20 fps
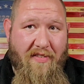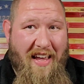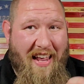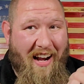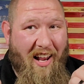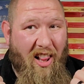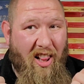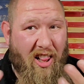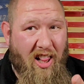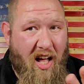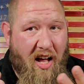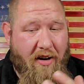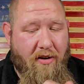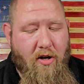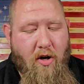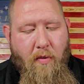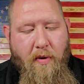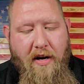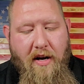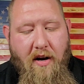I've got a
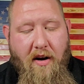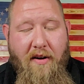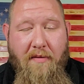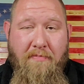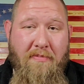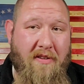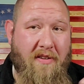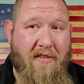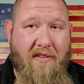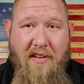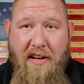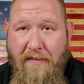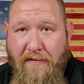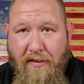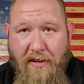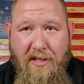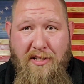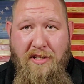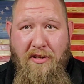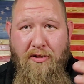lot going on.
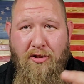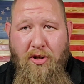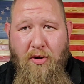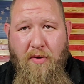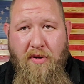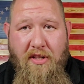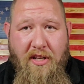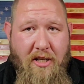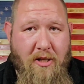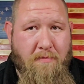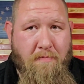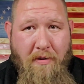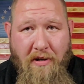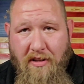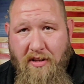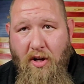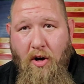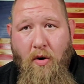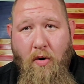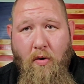Definitely still doing this,
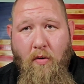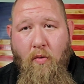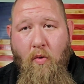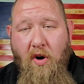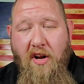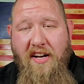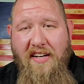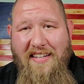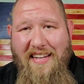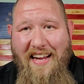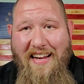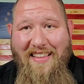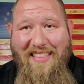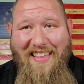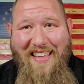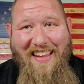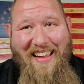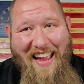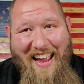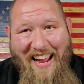but the whole one-a-day
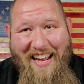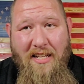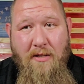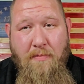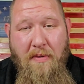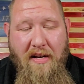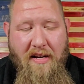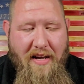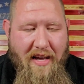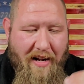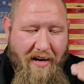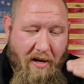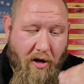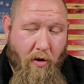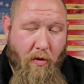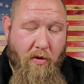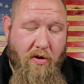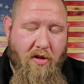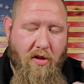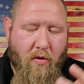thing has been kind of
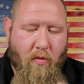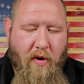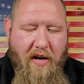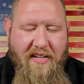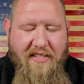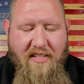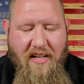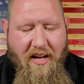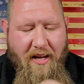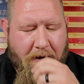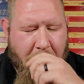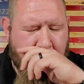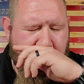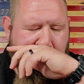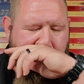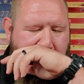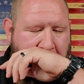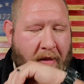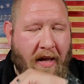going to the wayside.